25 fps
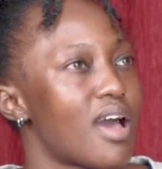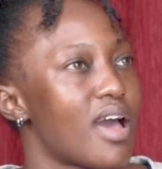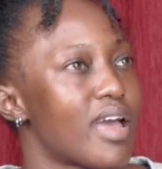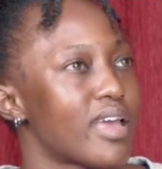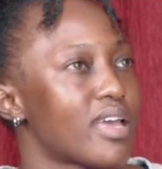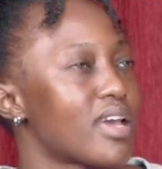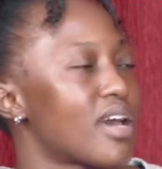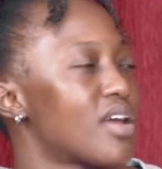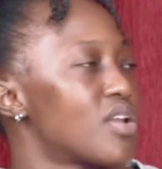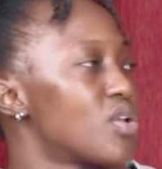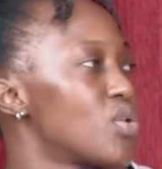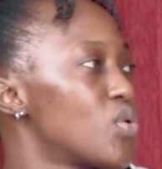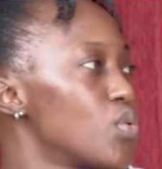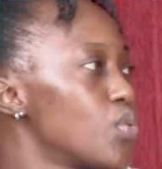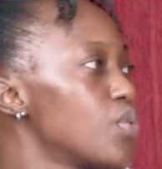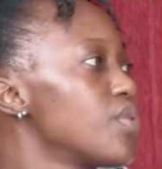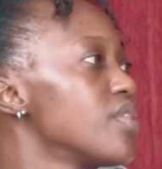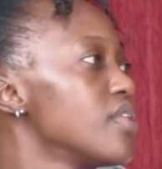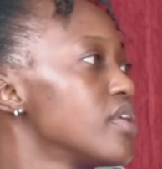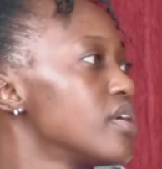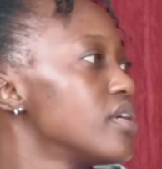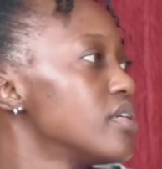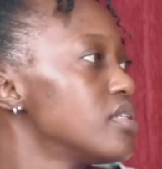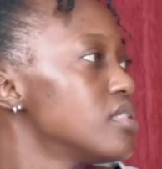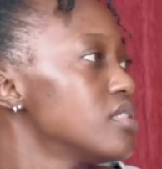I can
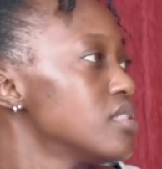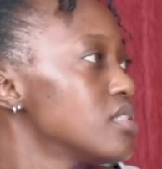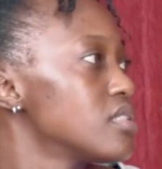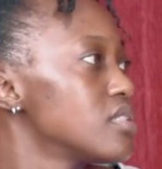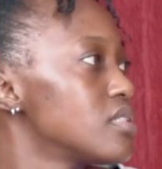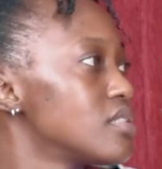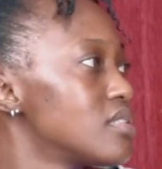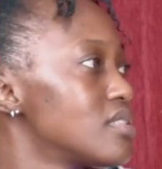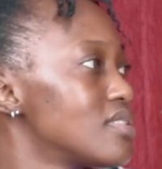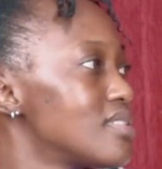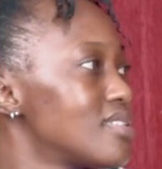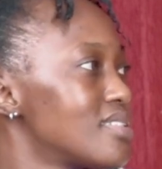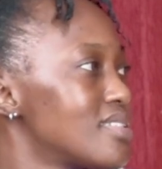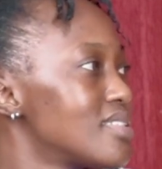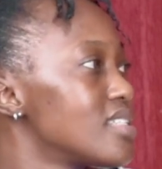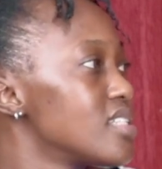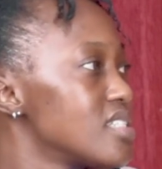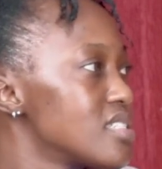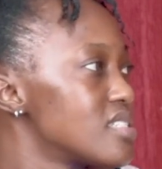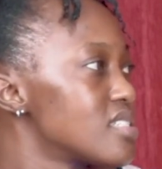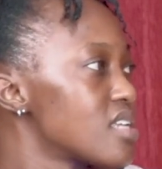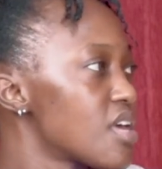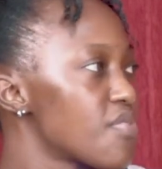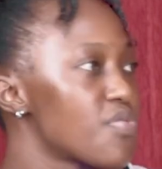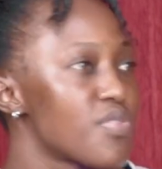do this.
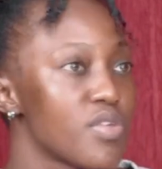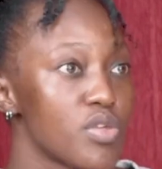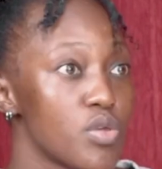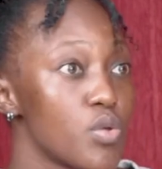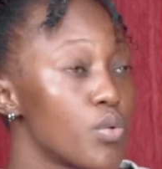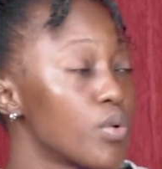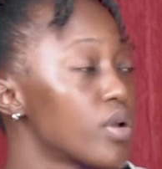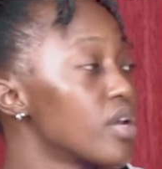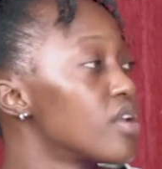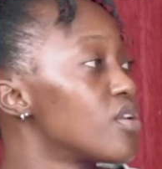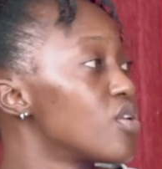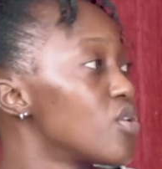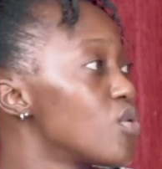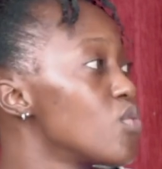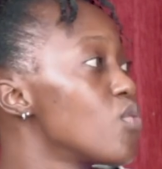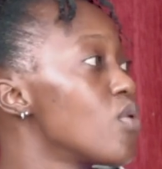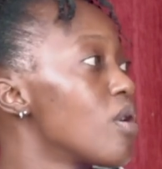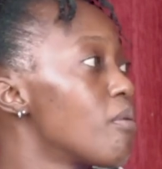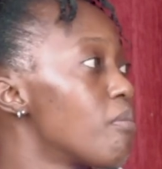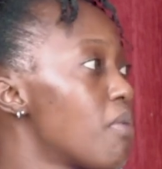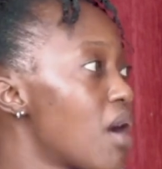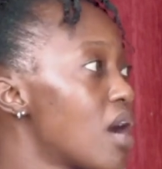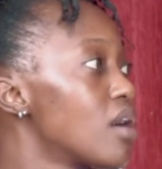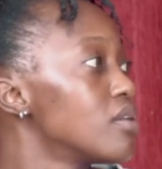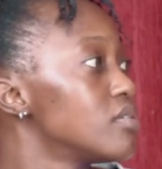There's nothing you can
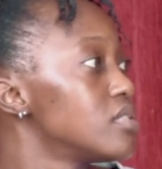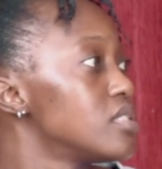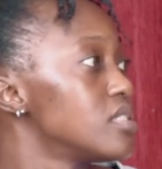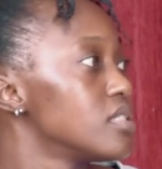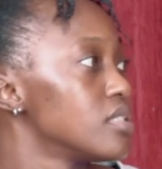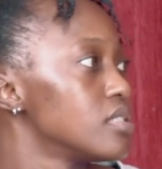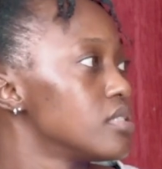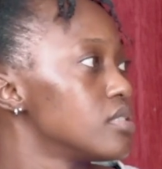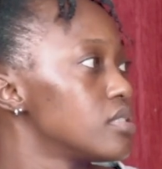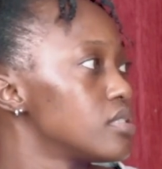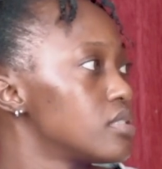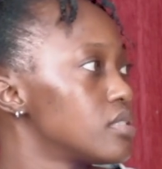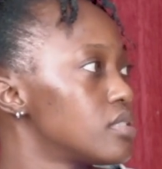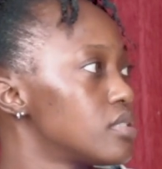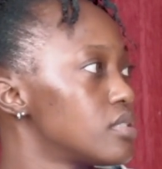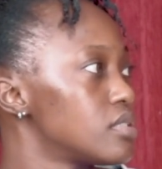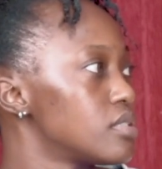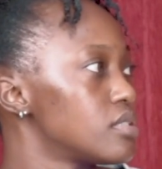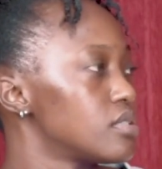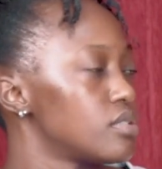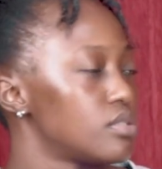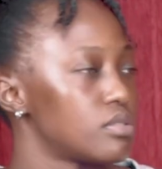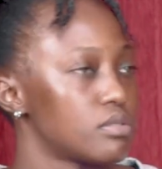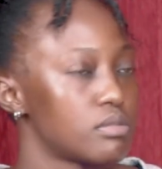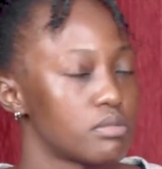do about it.
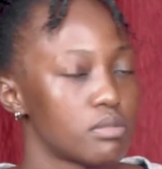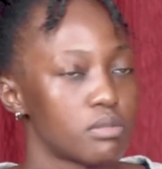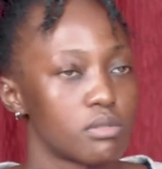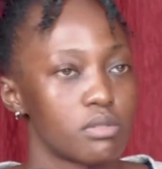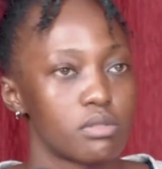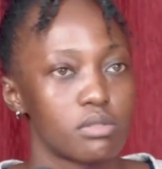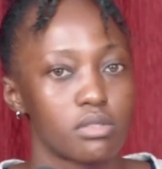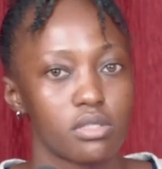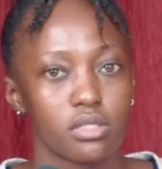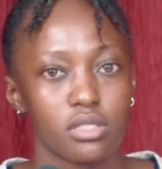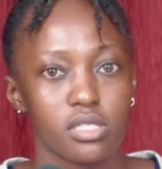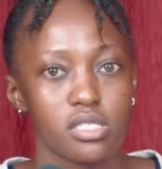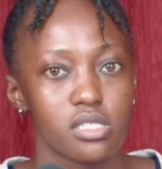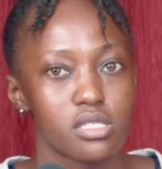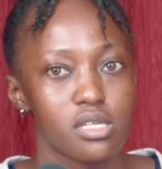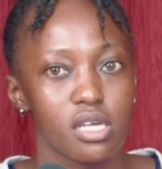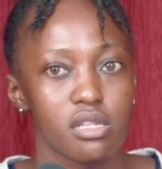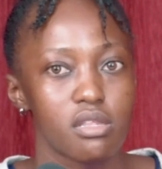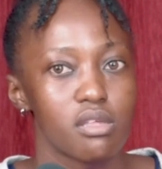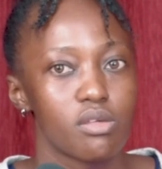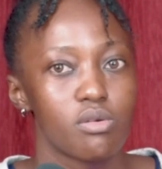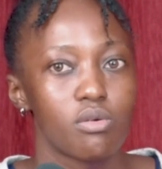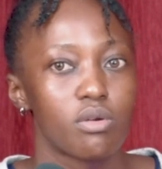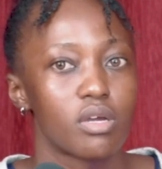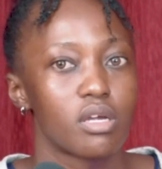There's
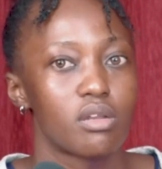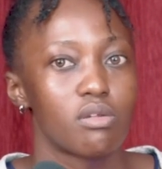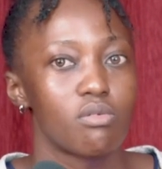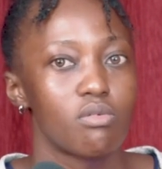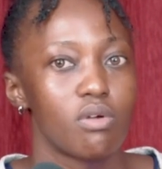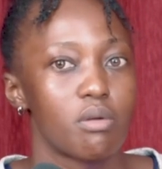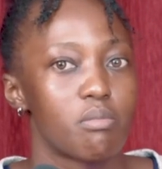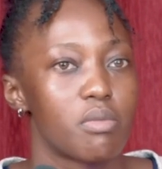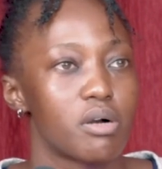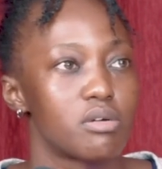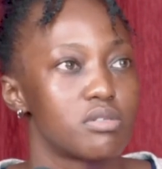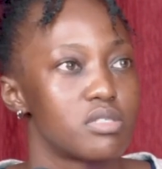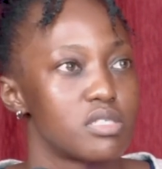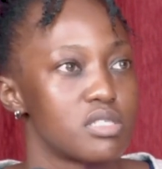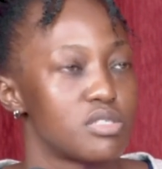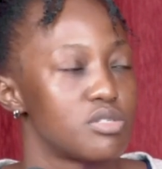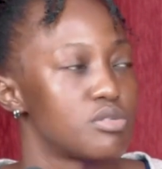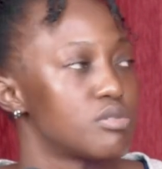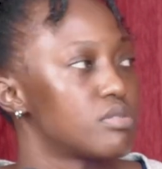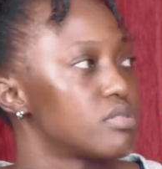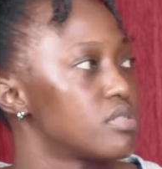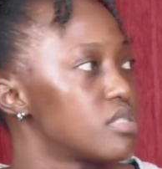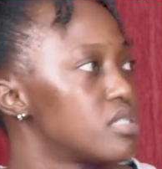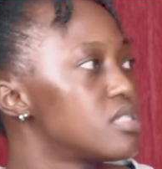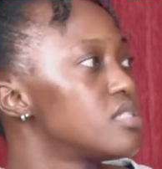nothing you can do about
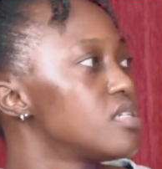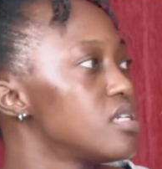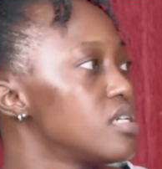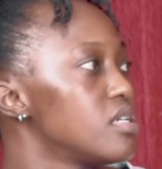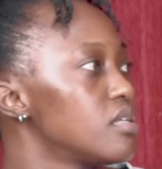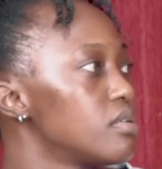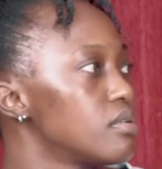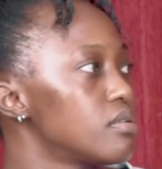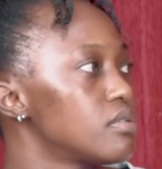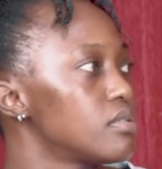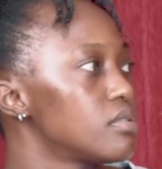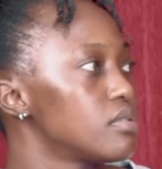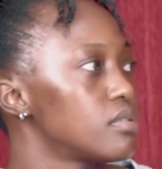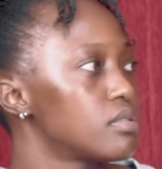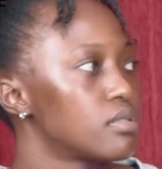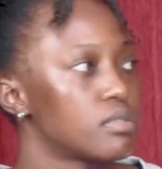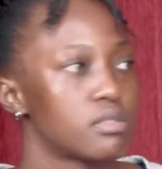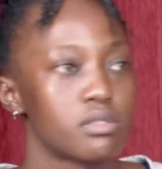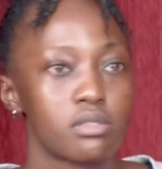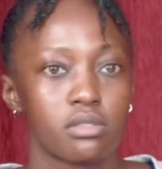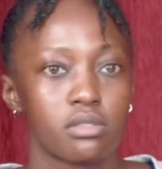it. You'll still